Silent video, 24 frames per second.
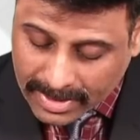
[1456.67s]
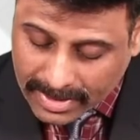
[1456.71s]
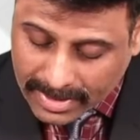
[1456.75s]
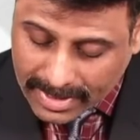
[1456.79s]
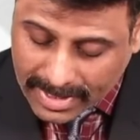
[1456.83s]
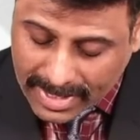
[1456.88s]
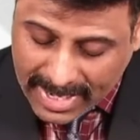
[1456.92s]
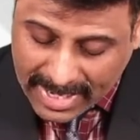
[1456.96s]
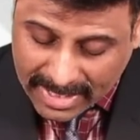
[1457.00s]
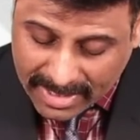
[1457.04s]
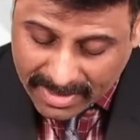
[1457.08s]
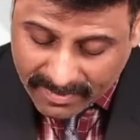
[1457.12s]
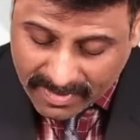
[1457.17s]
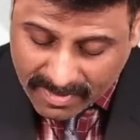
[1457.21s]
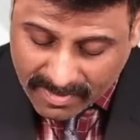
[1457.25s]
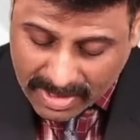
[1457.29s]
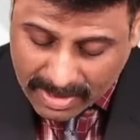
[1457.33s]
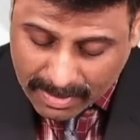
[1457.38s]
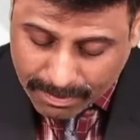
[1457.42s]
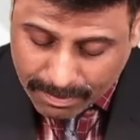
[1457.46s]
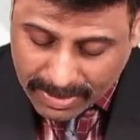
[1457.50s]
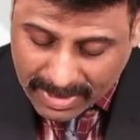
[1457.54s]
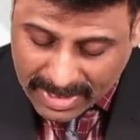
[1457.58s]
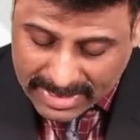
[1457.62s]
and we will
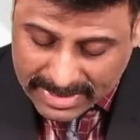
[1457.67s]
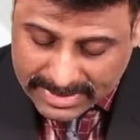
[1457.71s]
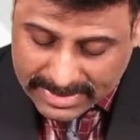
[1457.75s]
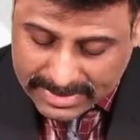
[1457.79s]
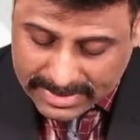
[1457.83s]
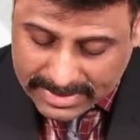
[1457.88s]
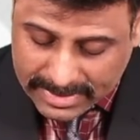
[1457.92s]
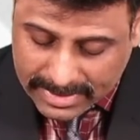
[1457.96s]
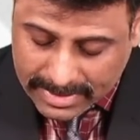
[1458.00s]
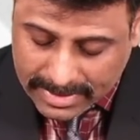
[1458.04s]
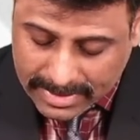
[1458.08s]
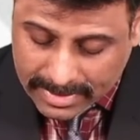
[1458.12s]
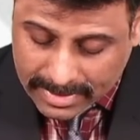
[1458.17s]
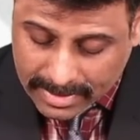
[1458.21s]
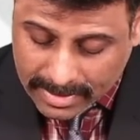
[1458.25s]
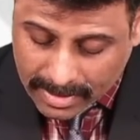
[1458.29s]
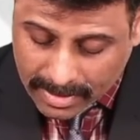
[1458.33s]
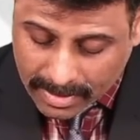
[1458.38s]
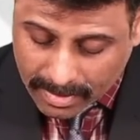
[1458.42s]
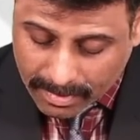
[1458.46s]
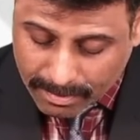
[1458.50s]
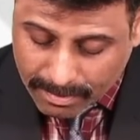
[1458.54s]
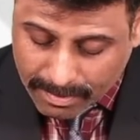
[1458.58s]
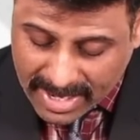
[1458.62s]
plus
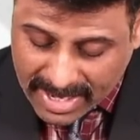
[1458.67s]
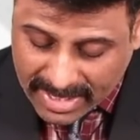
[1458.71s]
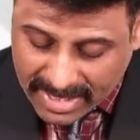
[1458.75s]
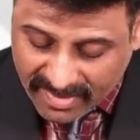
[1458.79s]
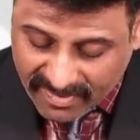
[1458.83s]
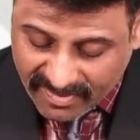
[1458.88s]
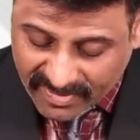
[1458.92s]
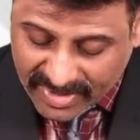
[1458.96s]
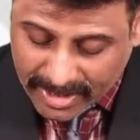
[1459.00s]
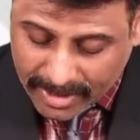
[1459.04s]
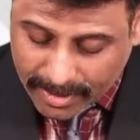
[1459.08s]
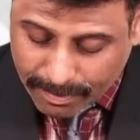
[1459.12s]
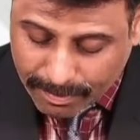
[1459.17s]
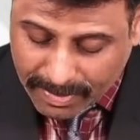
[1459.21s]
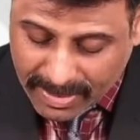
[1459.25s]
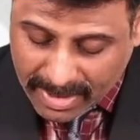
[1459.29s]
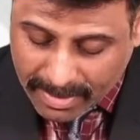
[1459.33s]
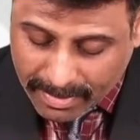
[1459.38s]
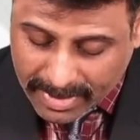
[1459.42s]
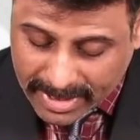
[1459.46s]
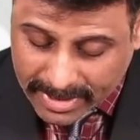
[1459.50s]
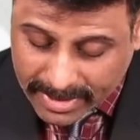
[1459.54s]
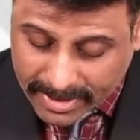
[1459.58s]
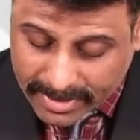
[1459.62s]
benefit
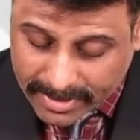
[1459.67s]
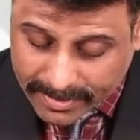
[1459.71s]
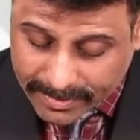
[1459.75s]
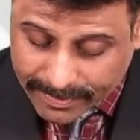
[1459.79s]
payment.